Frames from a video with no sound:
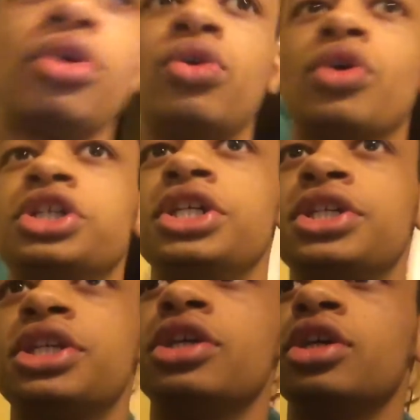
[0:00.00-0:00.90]
more
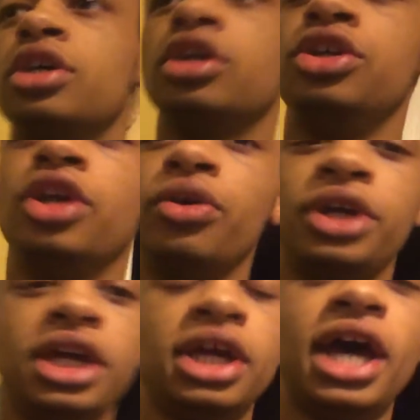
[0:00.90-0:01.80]
courses,
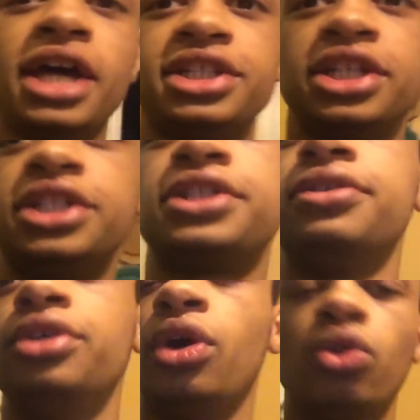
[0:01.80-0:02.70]
get
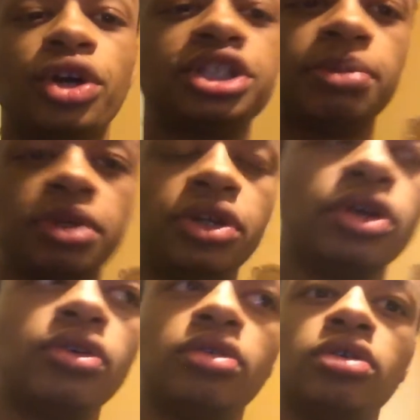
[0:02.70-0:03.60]
access, learn something
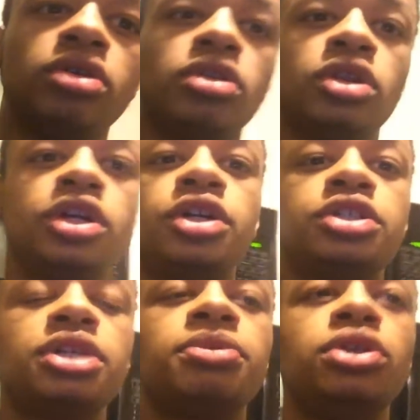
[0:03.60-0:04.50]
new.
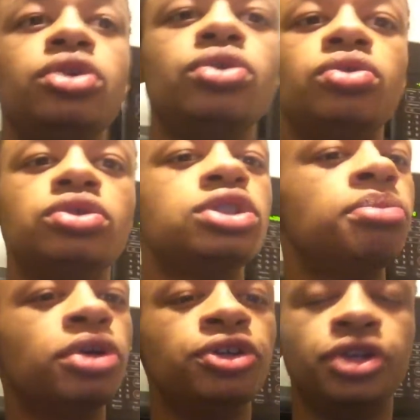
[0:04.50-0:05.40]
Learn something new to
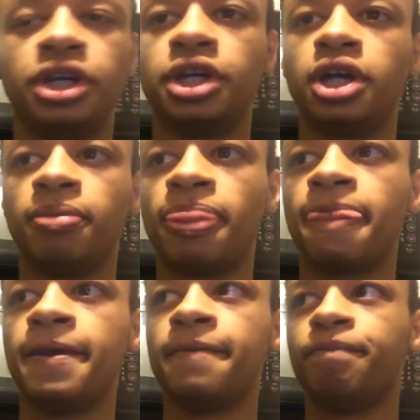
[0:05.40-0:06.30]
build your income.
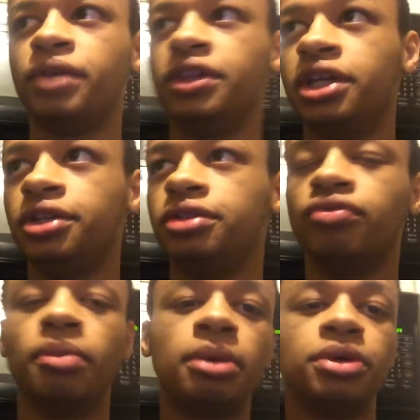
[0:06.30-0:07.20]
And then
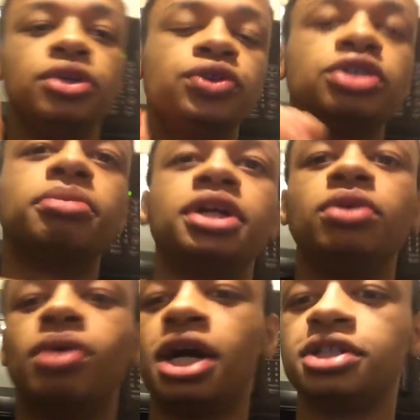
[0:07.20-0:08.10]
remember, use your
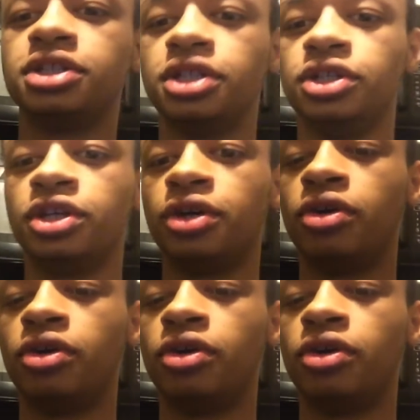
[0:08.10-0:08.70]
money wisely,